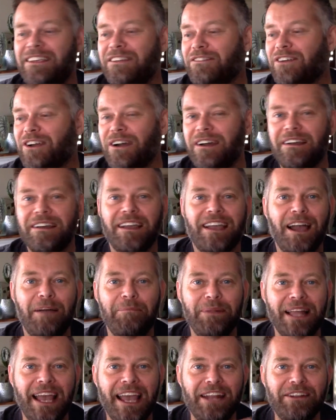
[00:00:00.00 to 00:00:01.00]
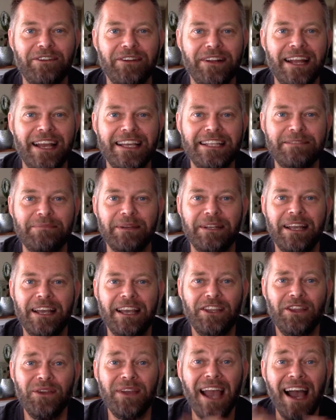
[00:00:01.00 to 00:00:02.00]
got a couple of hand grenades, but
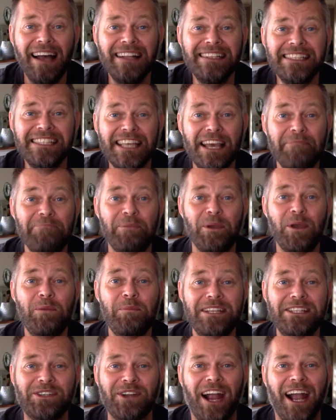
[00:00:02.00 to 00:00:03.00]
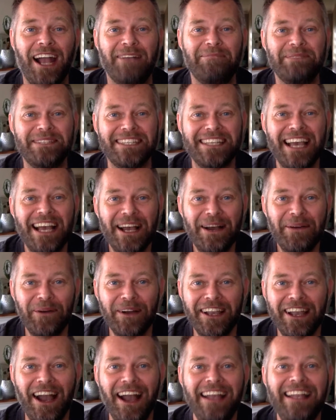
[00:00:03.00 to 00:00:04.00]
you can't set booby traps.
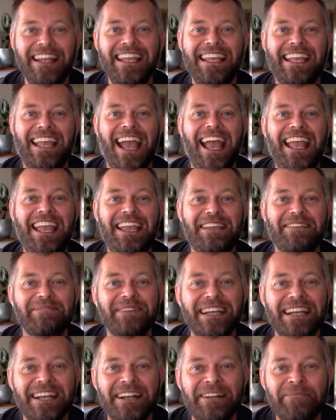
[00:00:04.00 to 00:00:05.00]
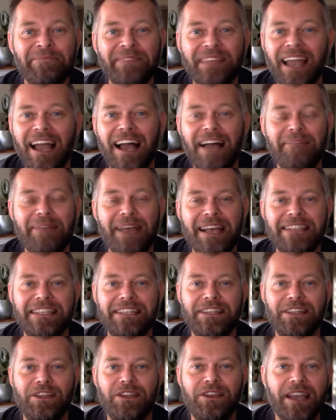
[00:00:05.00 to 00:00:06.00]
What kind of game has
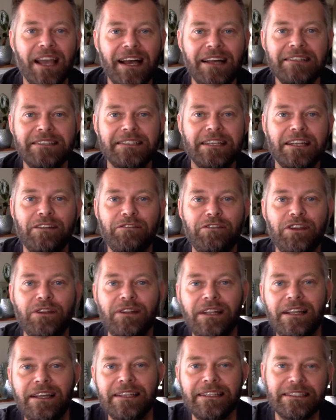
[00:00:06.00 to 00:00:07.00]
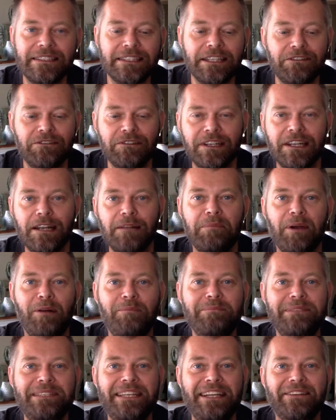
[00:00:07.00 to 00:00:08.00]
it that you can't set a few like secret little
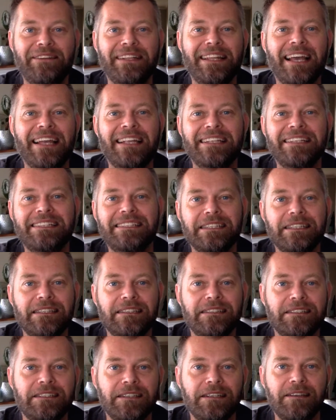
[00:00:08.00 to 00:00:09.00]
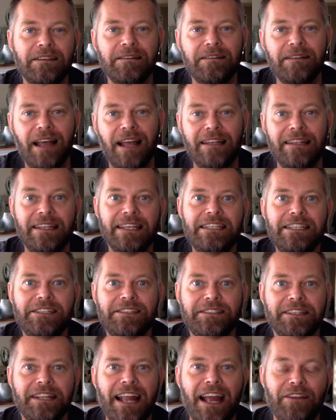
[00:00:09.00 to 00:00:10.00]
bombs here and there to at
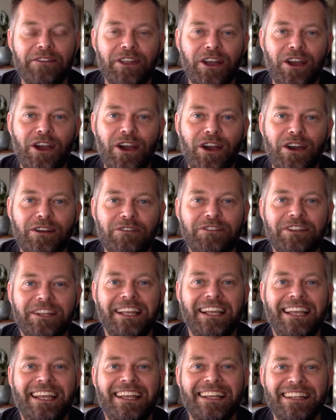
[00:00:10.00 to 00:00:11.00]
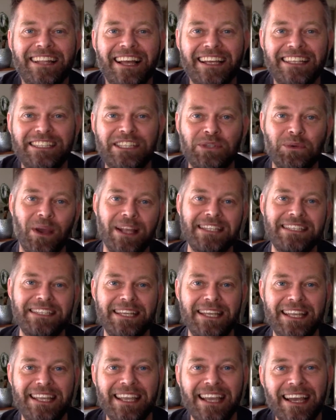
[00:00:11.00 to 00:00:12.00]
least thin out the herd of the like
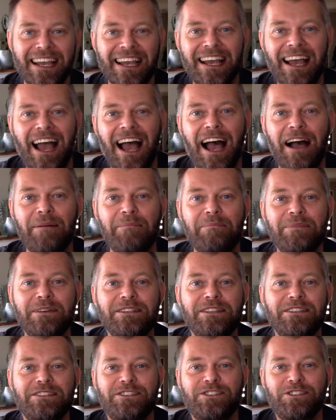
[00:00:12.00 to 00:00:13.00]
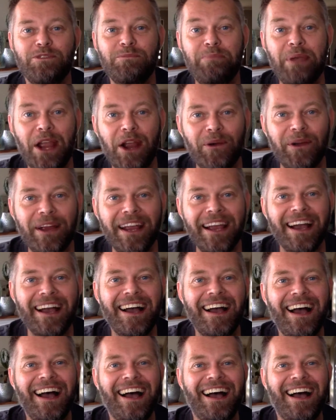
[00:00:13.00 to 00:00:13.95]
20 superior